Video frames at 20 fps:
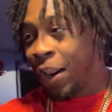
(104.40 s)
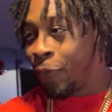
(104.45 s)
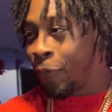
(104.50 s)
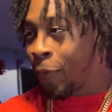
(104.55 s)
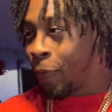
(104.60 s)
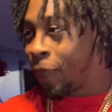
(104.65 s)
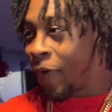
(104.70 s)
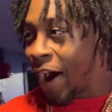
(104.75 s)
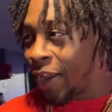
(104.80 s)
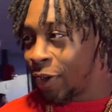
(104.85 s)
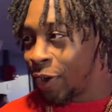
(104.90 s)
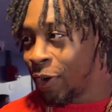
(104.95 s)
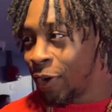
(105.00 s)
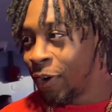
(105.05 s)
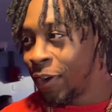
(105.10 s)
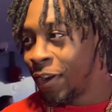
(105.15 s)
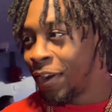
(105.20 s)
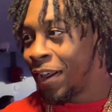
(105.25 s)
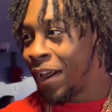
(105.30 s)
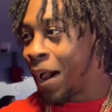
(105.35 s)
of a fighter.
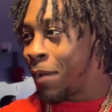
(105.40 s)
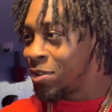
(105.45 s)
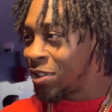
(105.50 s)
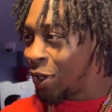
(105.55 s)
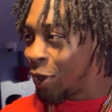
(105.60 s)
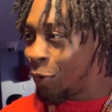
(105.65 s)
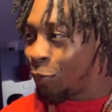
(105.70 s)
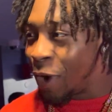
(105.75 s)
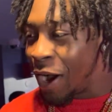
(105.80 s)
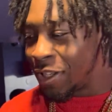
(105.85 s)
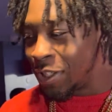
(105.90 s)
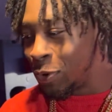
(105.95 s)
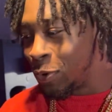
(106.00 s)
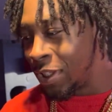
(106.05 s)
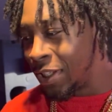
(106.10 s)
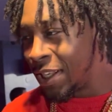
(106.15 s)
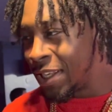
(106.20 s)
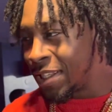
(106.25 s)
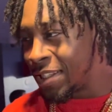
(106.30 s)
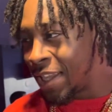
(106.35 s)
I'm still watching to
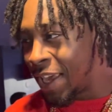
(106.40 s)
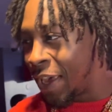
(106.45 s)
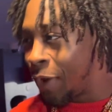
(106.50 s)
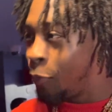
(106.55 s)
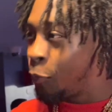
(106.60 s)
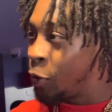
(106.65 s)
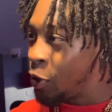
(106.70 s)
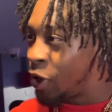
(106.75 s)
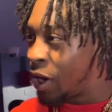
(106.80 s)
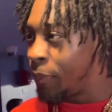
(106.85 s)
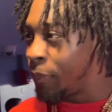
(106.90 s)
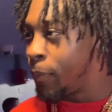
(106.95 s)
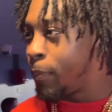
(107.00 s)
this day. When you coming